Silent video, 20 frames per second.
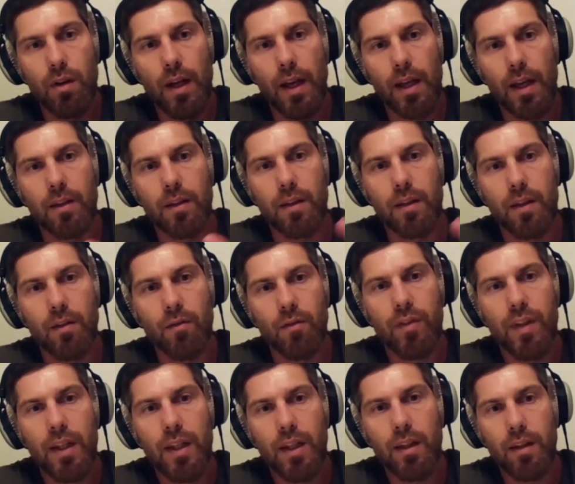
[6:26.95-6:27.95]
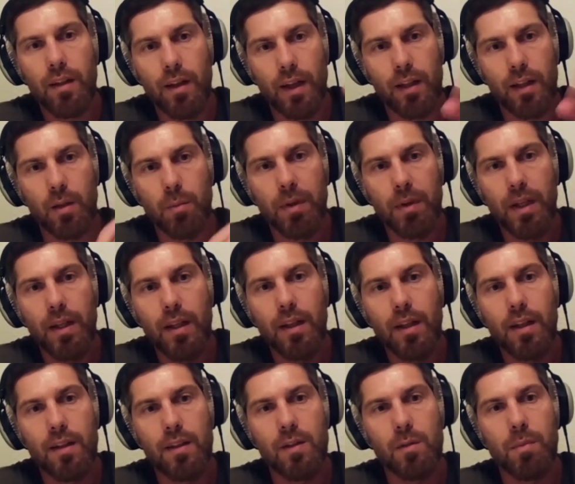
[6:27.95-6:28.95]
and the V at the beginning
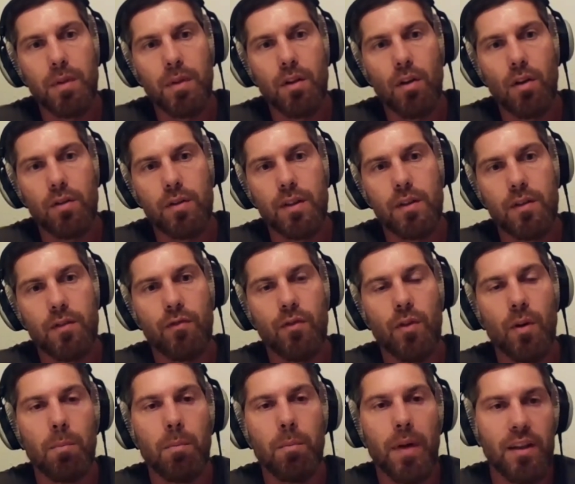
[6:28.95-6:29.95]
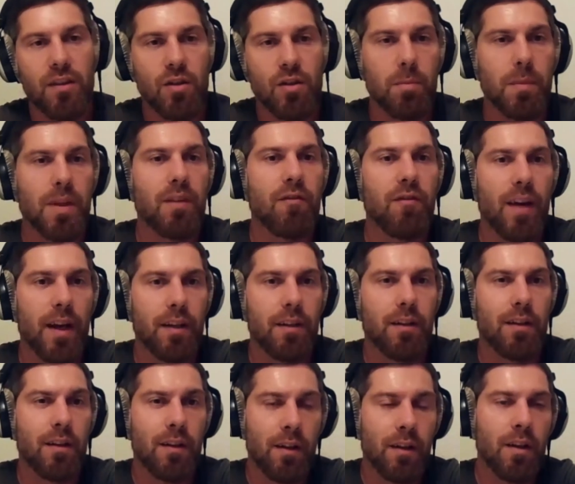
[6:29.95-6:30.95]
is because it's from Benjamin
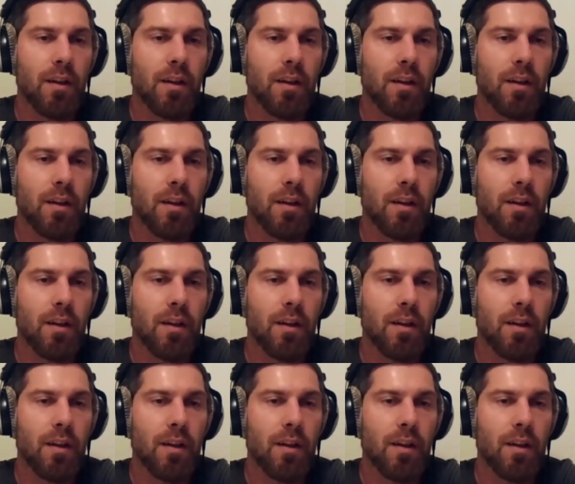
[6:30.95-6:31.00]
Vedder.